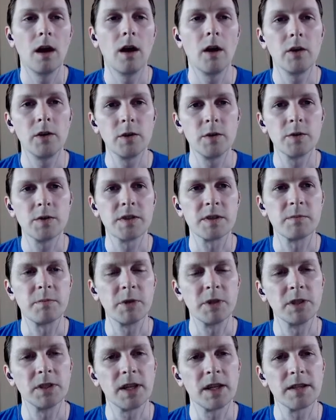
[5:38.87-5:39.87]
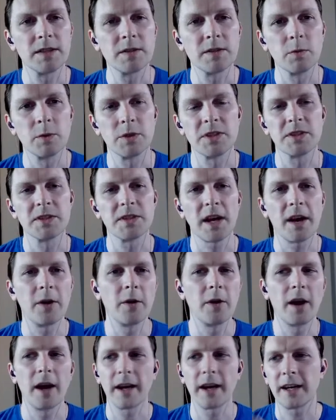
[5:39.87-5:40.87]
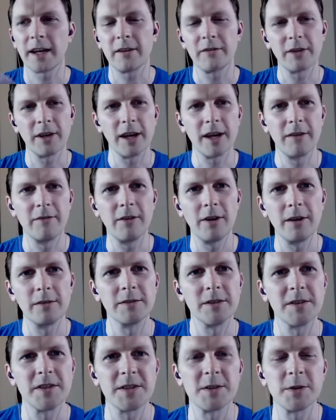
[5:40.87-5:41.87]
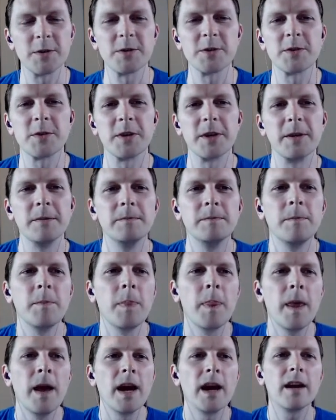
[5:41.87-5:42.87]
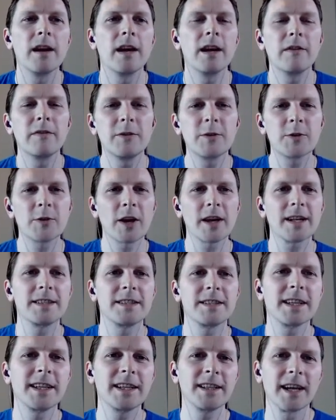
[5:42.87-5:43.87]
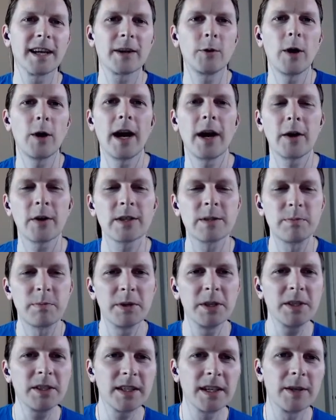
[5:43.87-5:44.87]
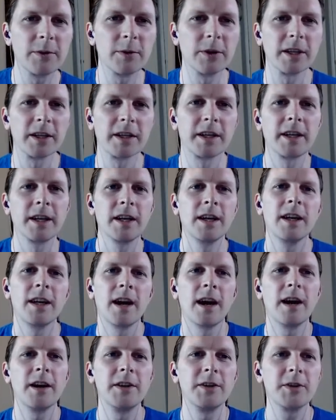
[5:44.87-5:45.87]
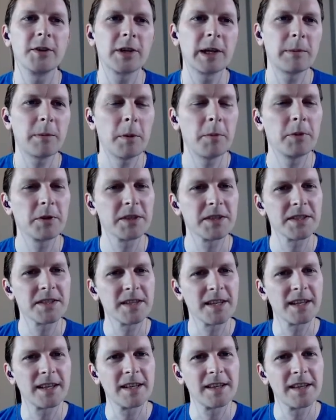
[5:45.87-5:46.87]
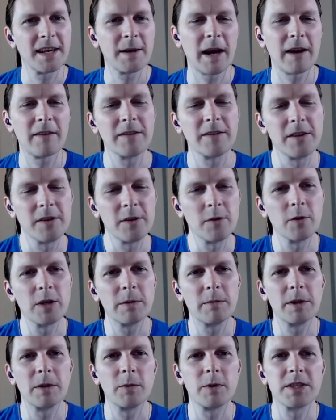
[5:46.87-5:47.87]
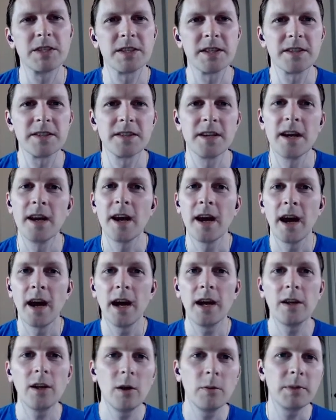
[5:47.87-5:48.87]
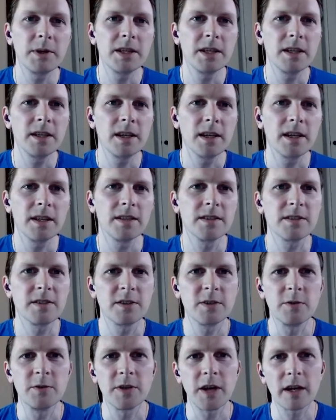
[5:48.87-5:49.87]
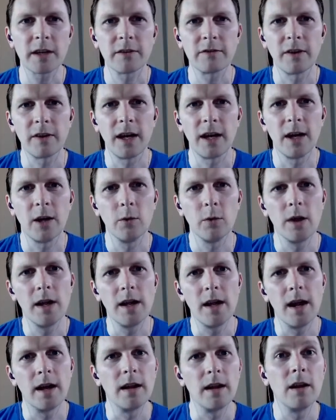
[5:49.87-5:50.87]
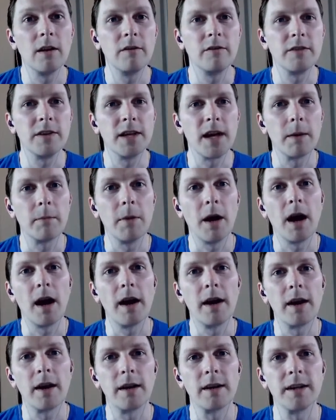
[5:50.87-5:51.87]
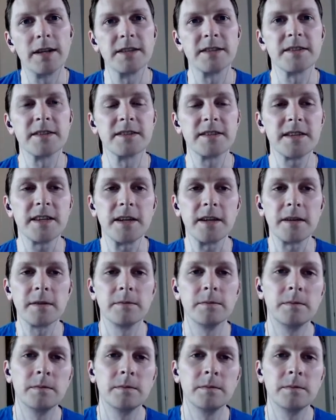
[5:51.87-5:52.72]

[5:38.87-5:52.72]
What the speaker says: uses BuildKit, which is how I kind of got involved in this whole story. And if you try to dig in, like, well, how does BuildKit work? You come up with this thing that they have in their README, which says LLB is to Dockerfile what LLVM-IR is to C.